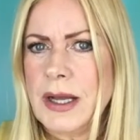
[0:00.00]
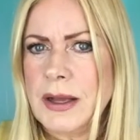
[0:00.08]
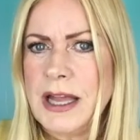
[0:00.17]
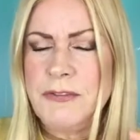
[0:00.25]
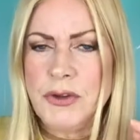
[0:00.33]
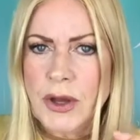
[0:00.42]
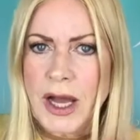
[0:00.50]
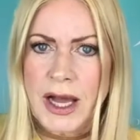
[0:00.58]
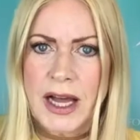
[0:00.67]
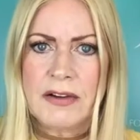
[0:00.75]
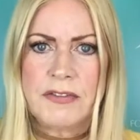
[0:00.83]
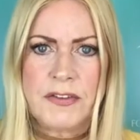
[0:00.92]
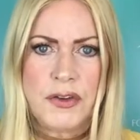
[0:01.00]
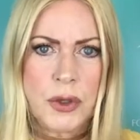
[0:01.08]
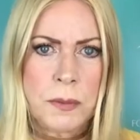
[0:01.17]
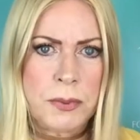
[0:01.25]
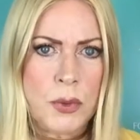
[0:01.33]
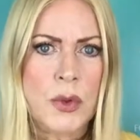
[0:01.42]
if you're
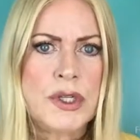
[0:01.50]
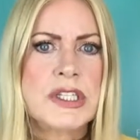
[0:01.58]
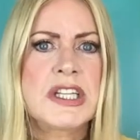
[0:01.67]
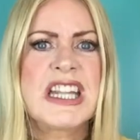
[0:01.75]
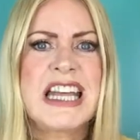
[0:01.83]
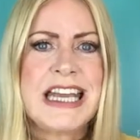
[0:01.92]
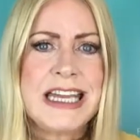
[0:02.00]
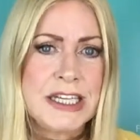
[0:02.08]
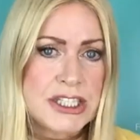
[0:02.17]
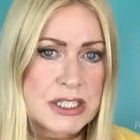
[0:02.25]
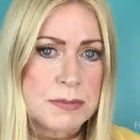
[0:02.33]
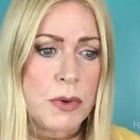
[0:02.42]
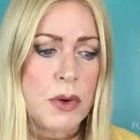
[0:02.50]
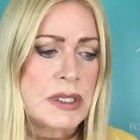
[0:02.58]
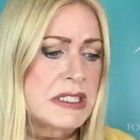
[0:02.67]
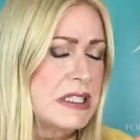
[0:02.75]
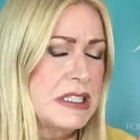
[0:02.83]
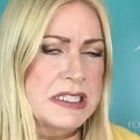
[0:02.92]
prone to the age
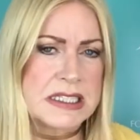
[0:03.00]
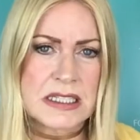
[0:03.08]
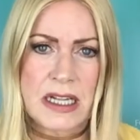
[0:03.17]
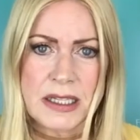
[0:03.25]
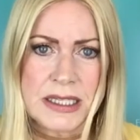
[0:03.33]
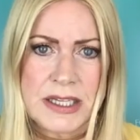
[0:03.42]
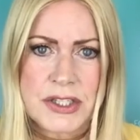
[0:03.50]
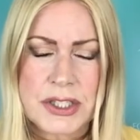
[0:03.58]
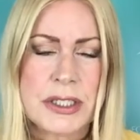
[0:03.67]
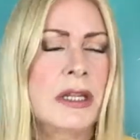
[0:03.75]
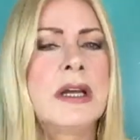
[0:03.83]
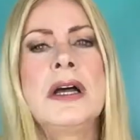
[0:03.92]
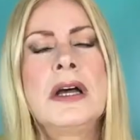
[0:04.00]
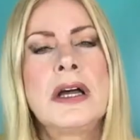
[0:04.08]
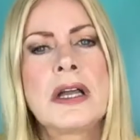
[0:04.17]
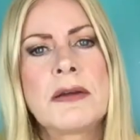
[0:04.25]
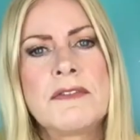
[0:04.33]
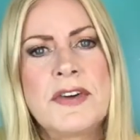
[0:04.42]
spots and discoloration.
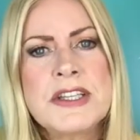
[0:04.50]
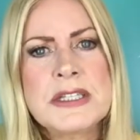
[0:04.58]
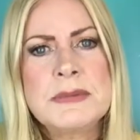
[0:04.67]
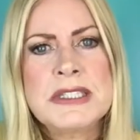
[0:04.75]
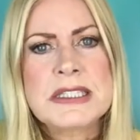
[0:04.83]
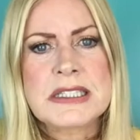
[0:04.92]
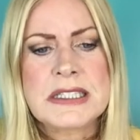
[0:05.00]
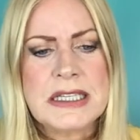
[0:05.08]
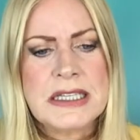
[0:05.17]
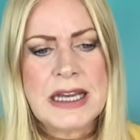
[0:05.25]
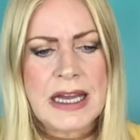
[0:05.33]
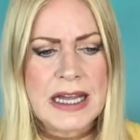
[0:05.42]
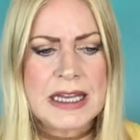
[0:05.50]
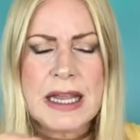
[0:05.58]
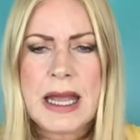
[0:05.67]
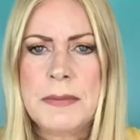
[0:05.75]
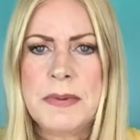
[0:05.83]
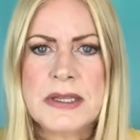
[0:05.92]
Vitamin C
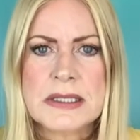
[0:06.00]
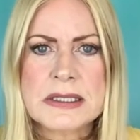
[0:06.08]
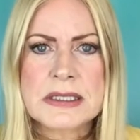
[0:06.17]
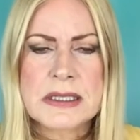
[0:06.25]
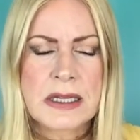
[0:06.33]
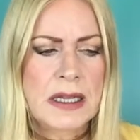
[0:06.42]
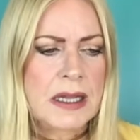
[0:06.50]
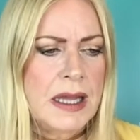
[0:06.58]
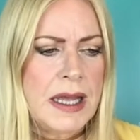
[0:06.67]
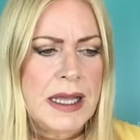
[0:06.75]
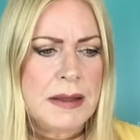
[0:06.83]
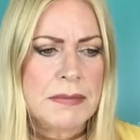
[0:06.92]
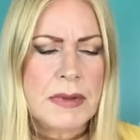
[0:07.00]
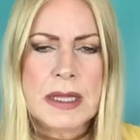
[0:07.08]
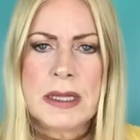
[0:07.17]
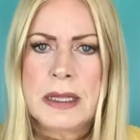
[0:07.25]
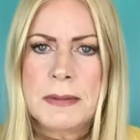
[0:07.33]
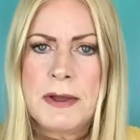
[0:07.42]
inhibits
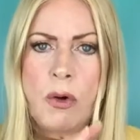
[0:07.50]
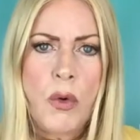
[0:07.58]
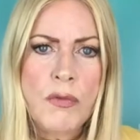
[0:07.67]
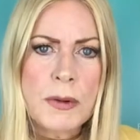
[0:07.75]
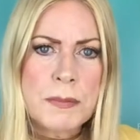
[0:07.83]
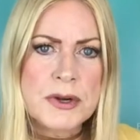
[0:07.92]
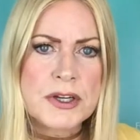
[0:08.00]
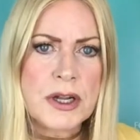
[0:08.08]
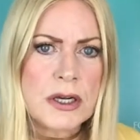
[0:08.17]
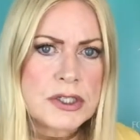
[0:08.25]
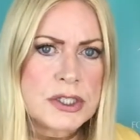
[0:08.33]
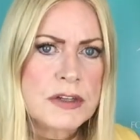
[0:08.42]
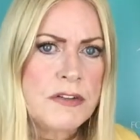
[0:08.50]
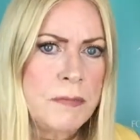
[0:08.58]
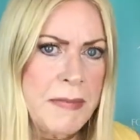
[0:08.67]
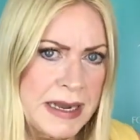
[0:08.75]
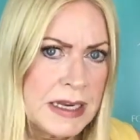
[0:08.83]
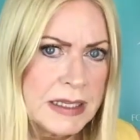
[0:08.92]
the overproduction of
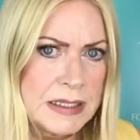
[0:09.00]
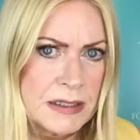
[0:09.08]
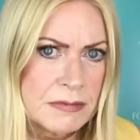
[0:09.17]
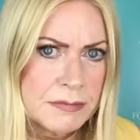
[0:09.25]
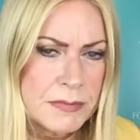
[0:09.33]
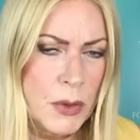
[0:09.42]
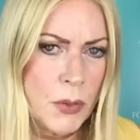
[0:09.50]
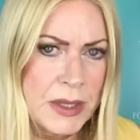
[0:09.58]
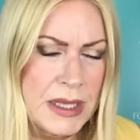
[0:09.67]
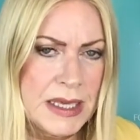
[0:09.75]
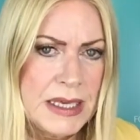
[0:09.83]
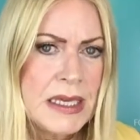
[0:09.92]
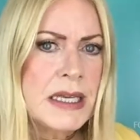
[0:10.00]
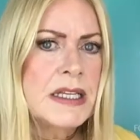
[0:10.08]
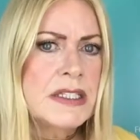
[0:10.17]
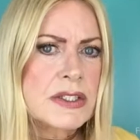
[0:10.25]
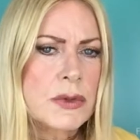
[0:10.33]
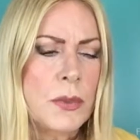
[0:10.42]
melanin. Okay,
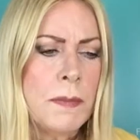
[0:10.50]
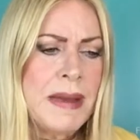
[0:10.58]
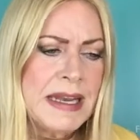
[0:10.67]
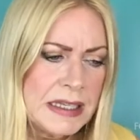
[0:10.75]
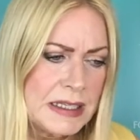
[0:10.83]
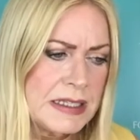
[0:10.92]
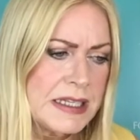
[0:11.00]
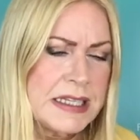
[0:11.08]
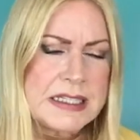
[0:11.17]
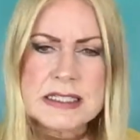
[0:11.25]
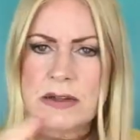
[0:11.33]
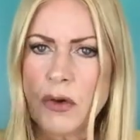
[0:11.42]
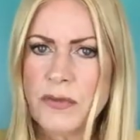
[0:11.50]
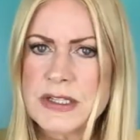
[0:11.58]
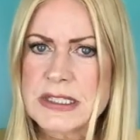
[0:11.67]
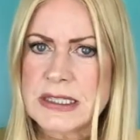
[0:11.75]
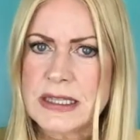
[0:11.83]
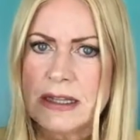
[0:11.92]
so melanin is
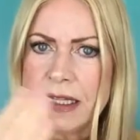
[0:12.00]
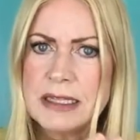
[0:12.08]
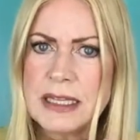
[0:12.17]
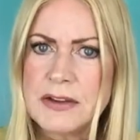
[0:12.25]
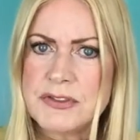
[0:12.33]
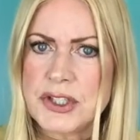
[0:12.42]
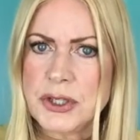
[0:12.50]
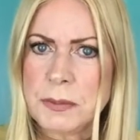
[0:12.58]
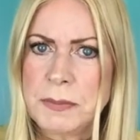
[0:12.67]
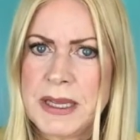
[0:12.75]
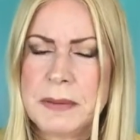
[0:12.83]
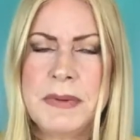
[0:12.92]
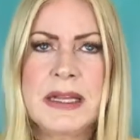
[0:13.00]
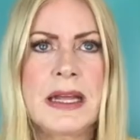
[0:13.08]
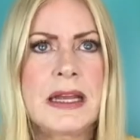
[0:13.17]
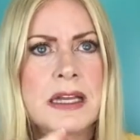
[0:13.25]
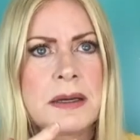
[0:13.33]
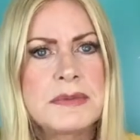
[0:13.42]
obviously the thing that gives you your pigment.
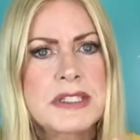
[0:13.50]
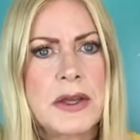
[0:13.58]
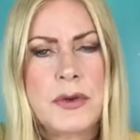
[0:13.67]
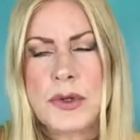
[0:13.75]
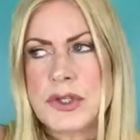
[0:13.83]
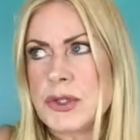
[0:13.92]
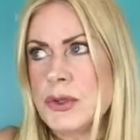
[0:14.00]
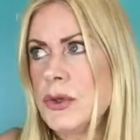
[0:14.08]
It comes out